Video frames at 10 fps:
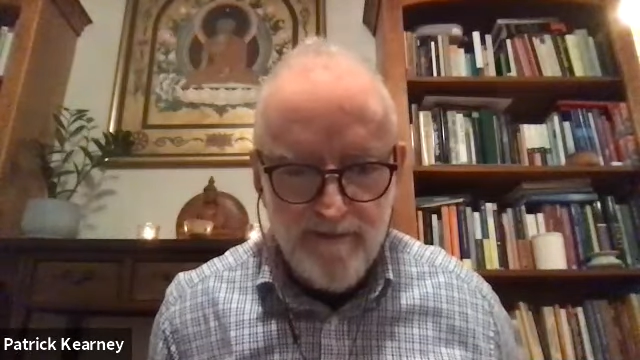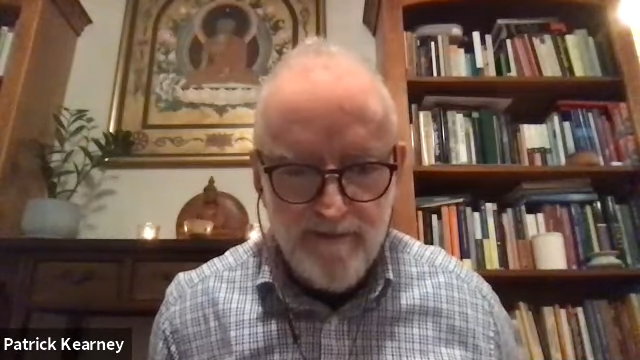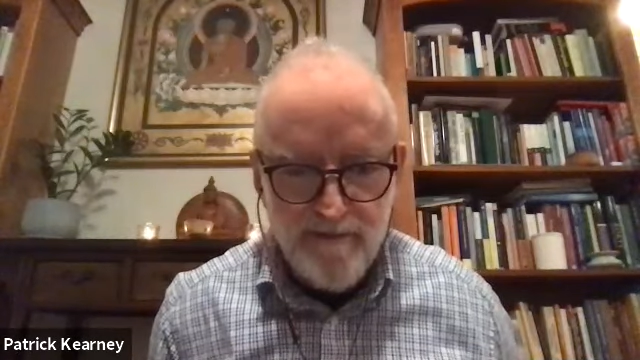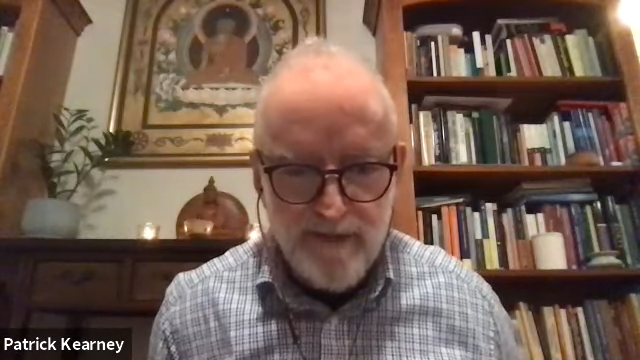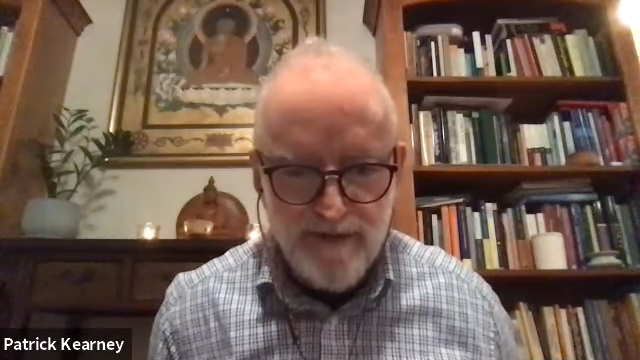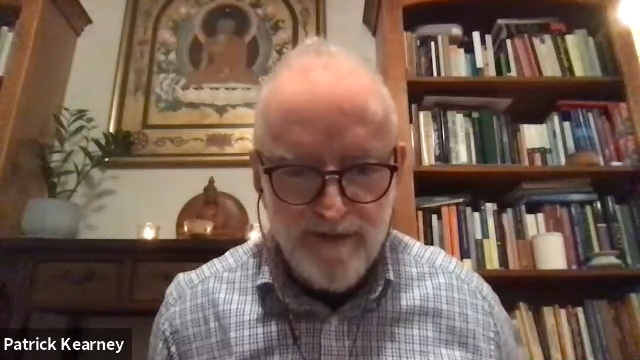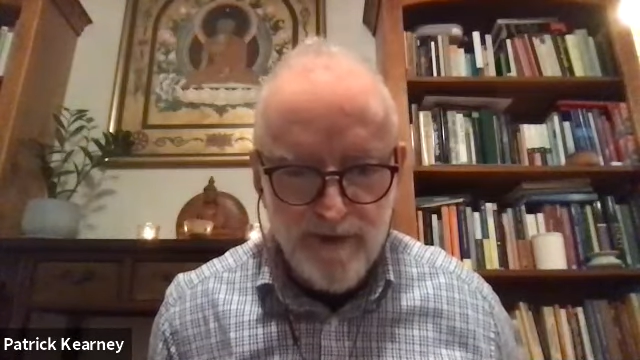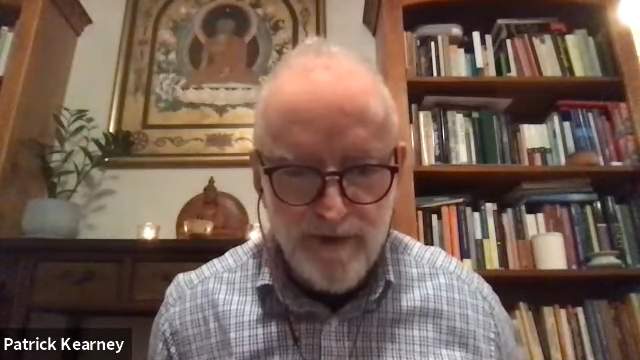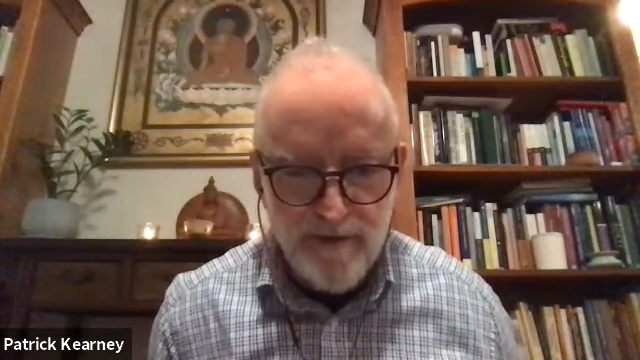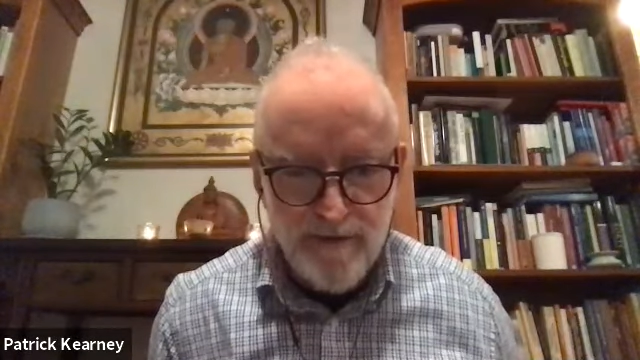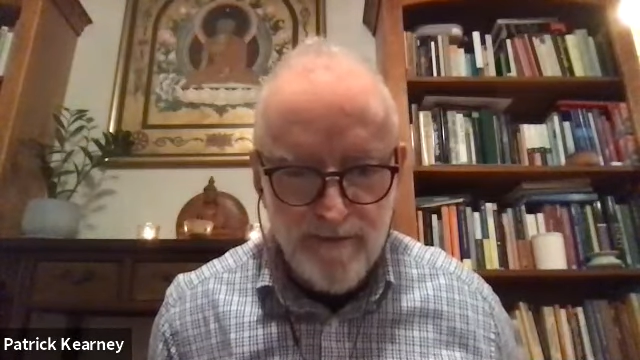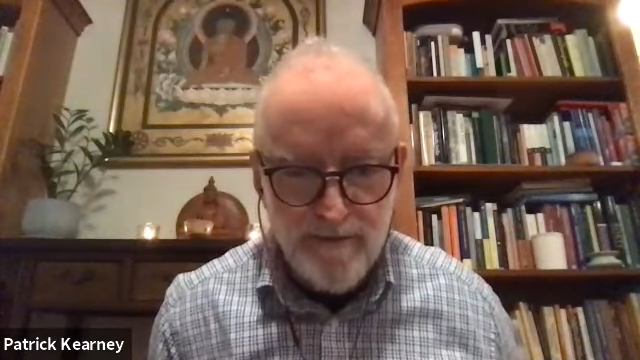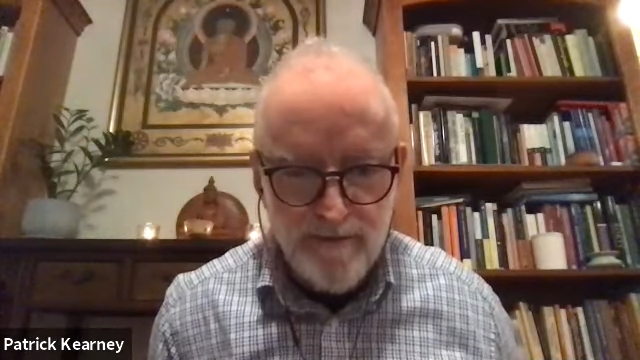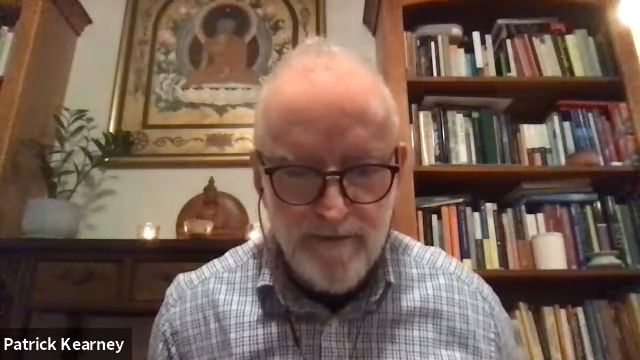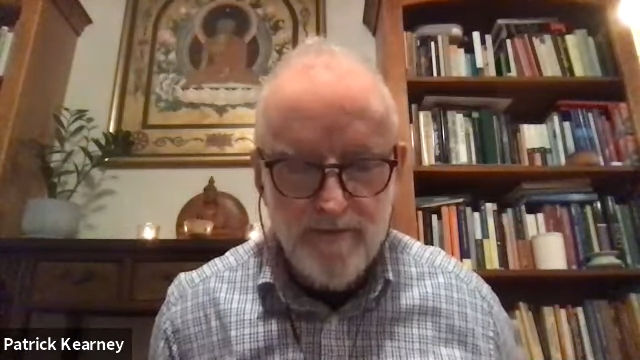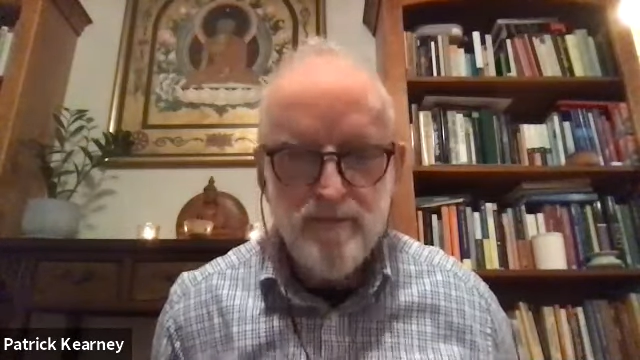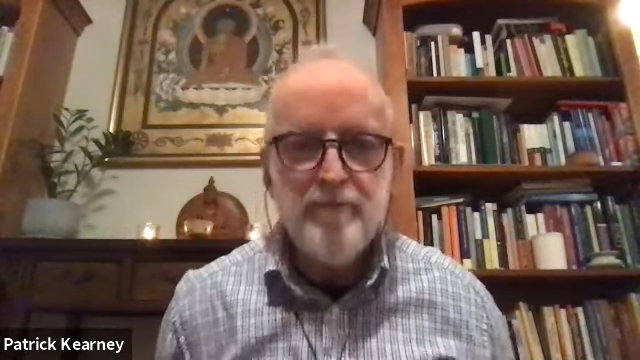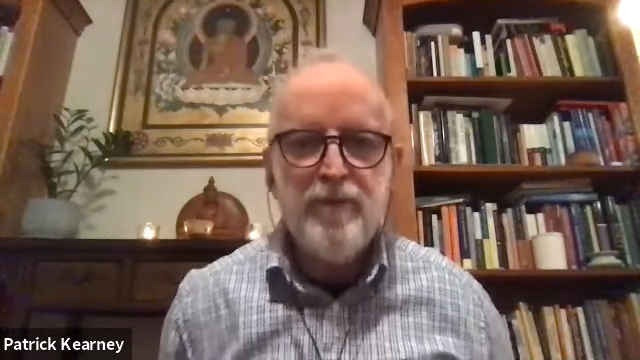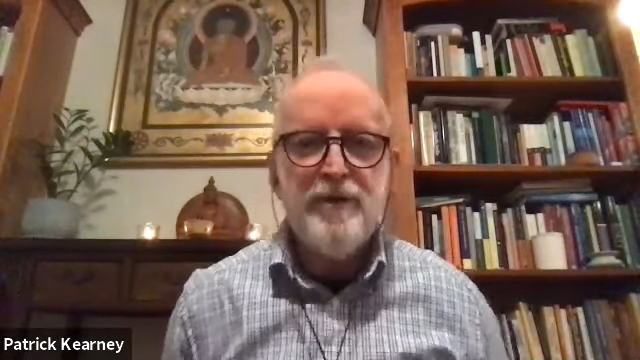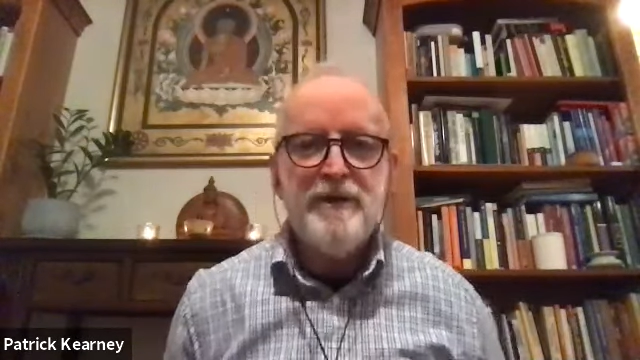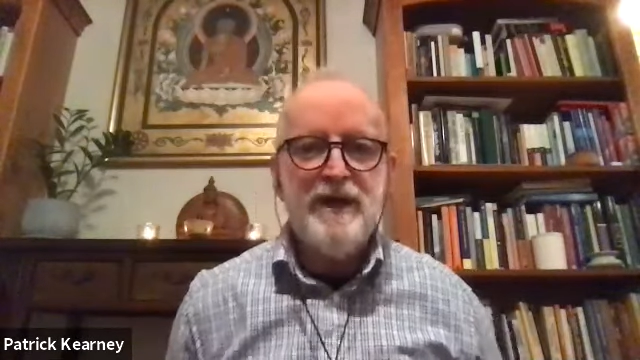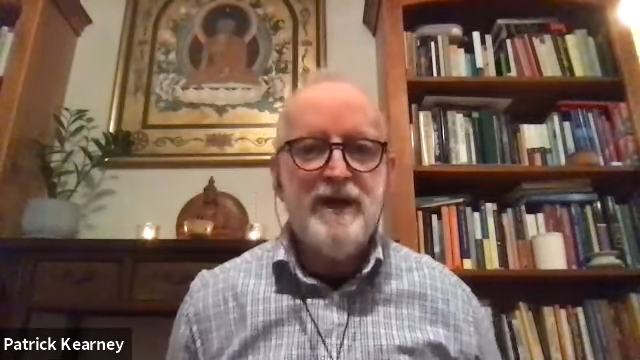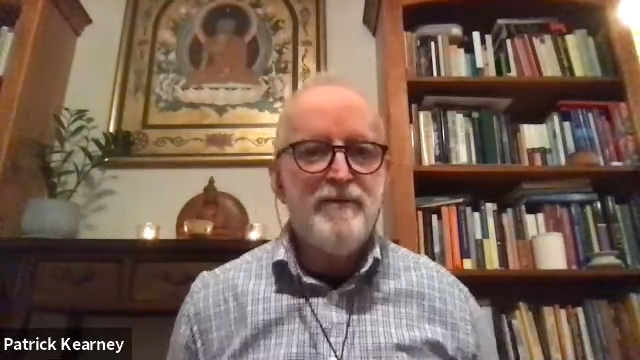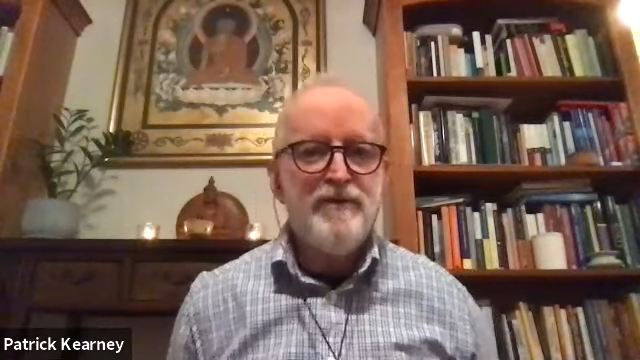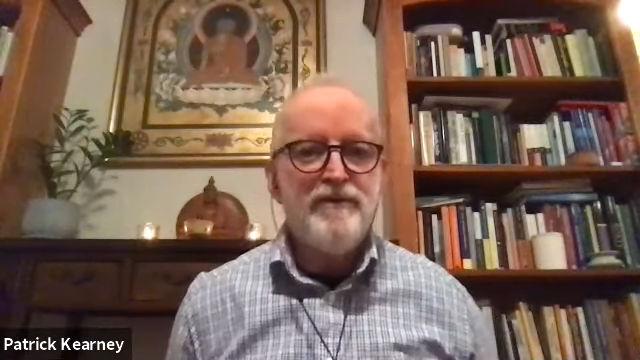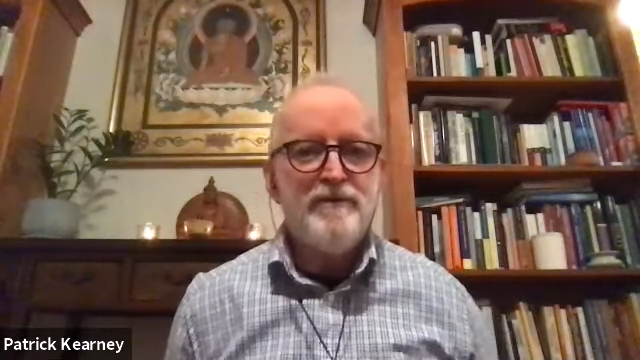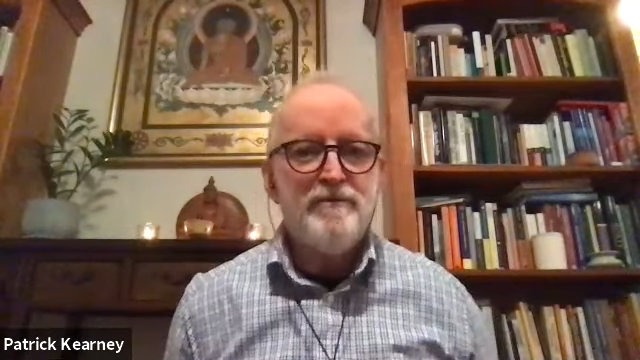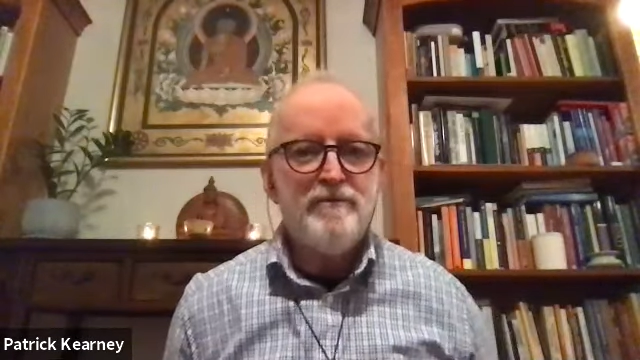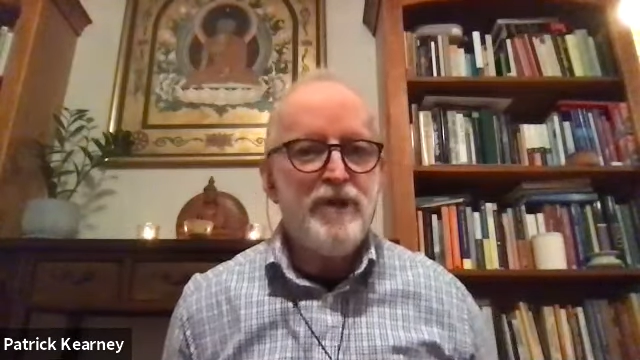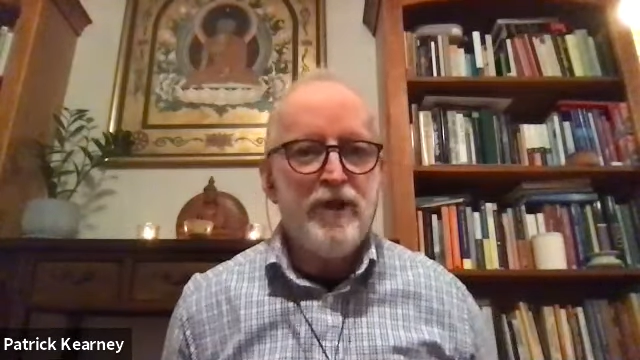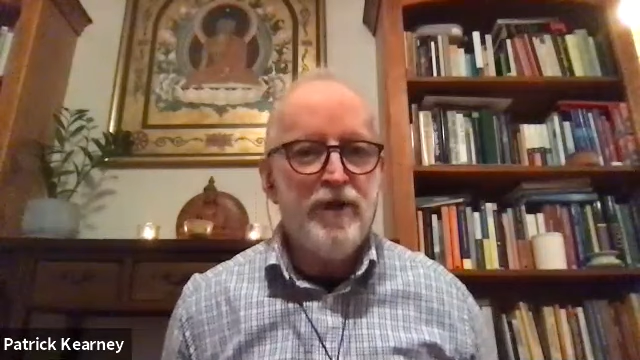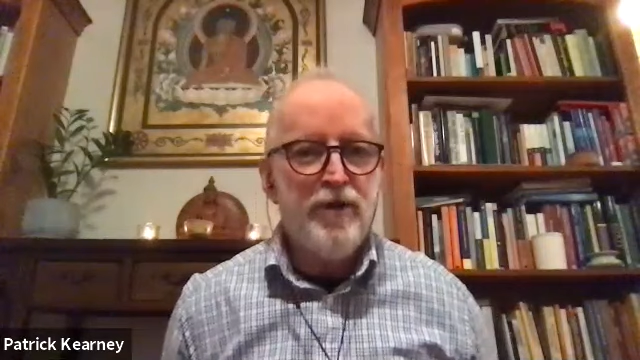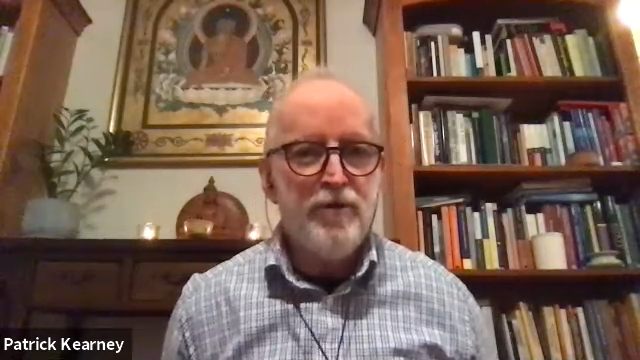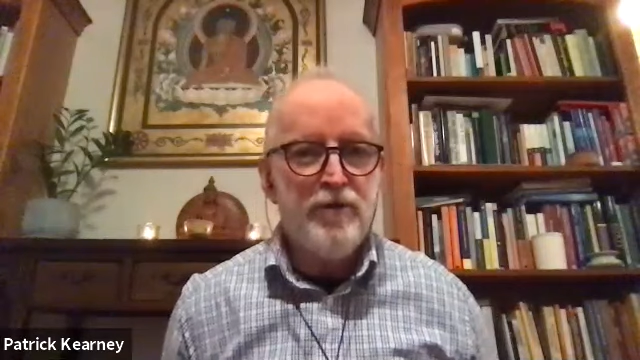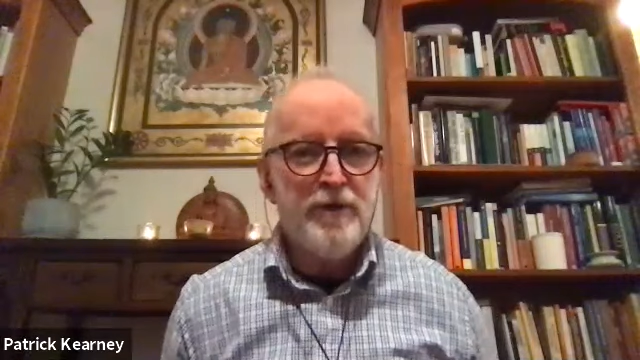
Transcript: based on Bodhidharma's don't know.